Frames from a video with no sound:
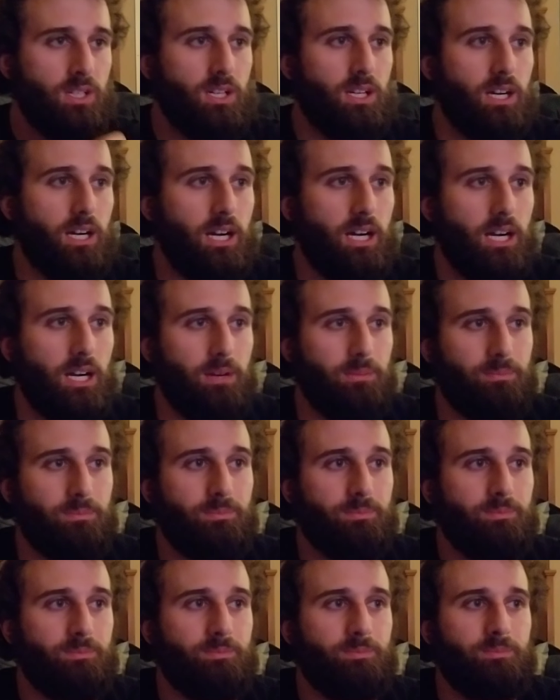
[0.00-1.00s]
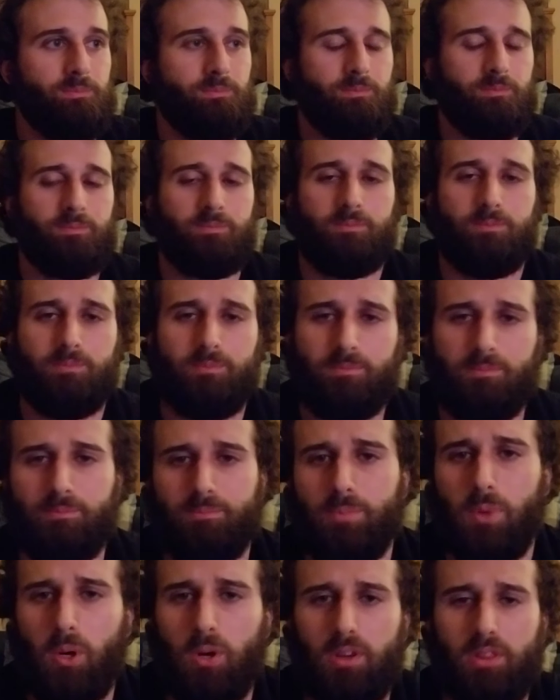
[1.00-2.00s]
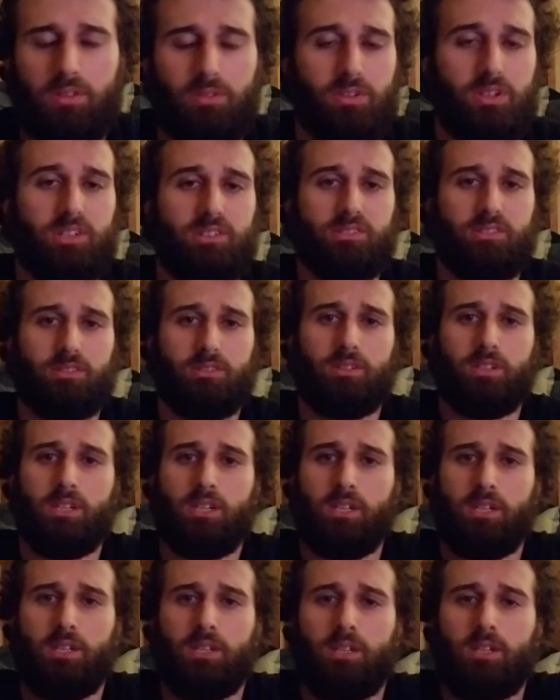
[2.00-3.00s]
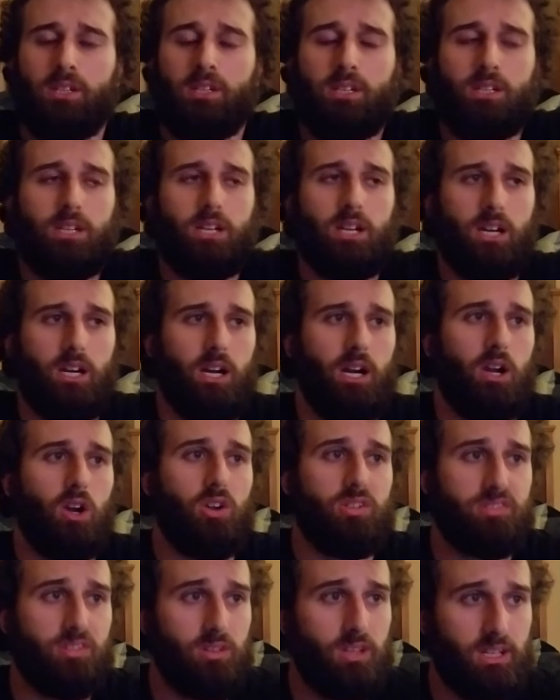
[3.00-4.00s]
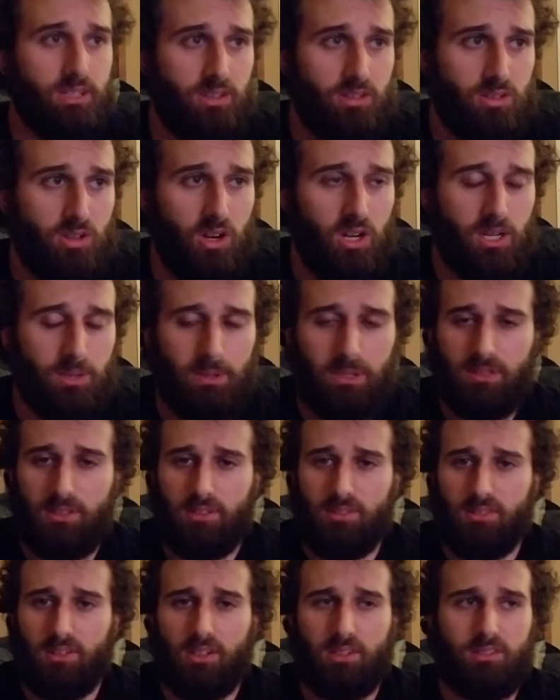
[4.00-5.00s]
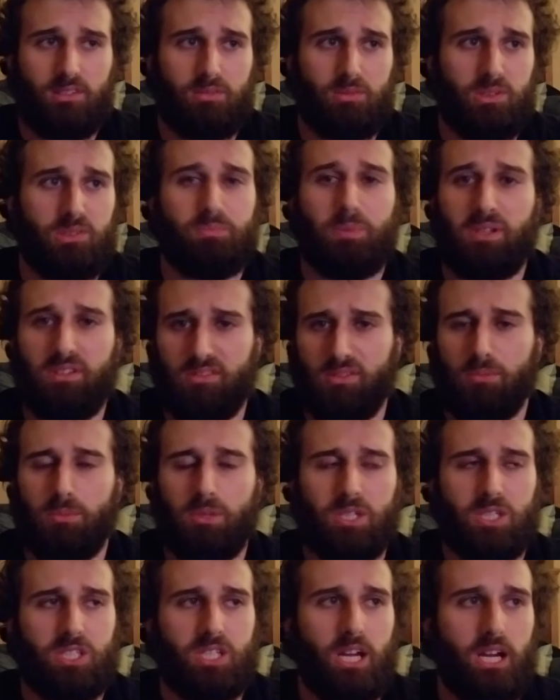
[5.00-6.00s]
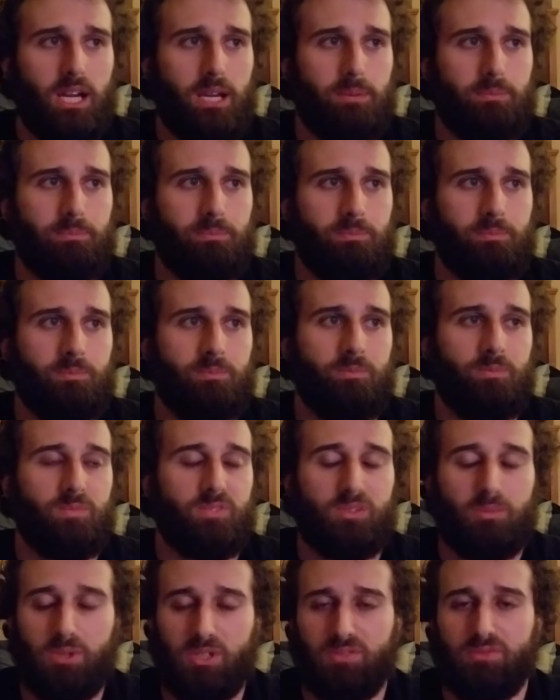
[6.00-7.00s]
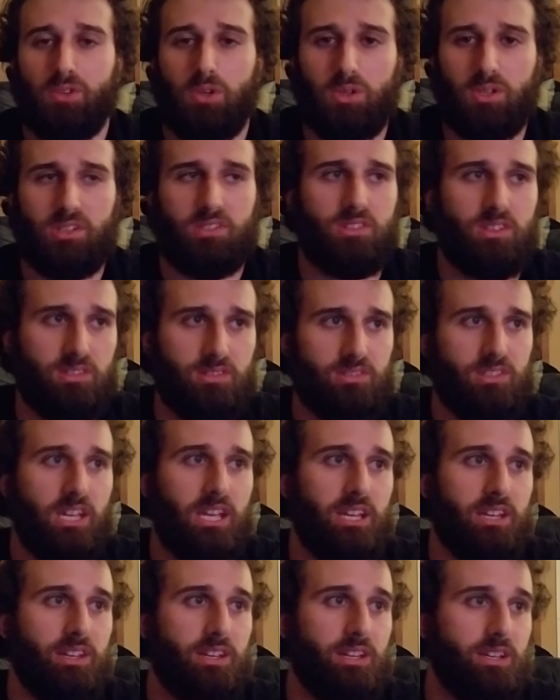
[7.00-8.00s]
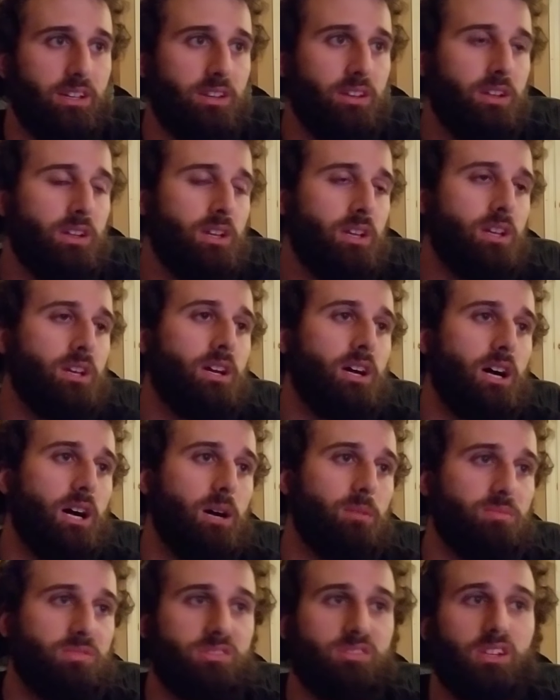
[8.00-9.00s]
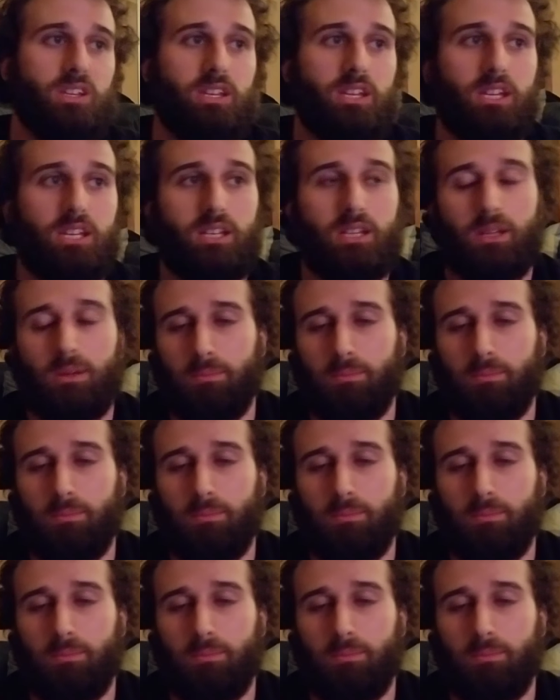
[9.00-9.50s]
Part of the reason I also like to talk about these things is we spend so much time, so much focus on standing, sitting,